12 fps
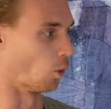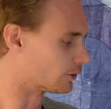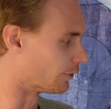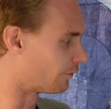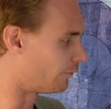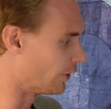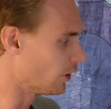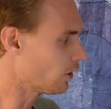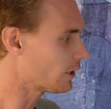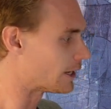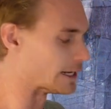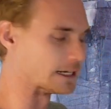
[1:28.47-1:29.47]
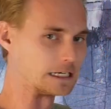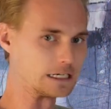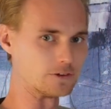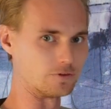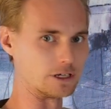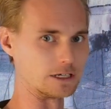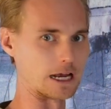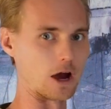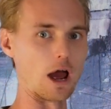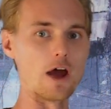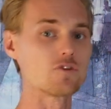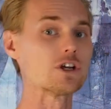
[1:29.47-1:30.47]
To fill an EV,
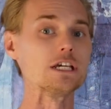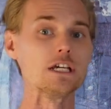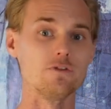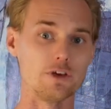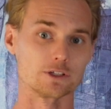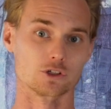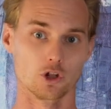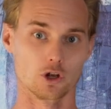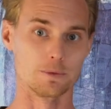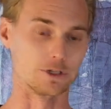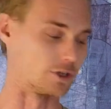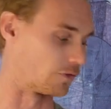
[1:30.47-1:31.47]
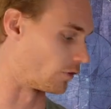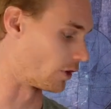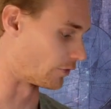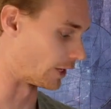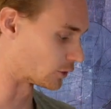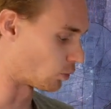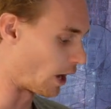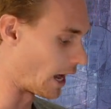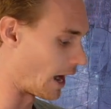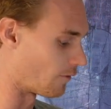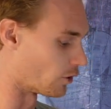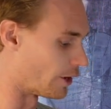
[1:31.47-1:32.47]
now every EV is a little bit different. That's why
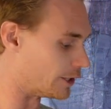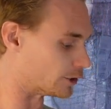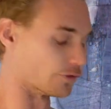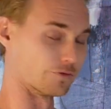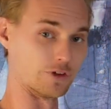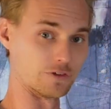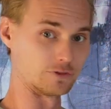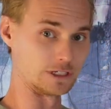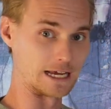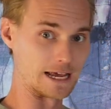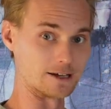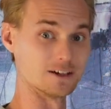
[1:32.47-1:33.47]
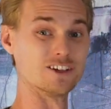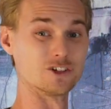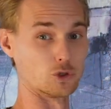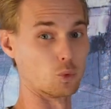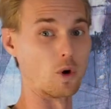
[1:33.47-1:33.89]
I have a range of 58 to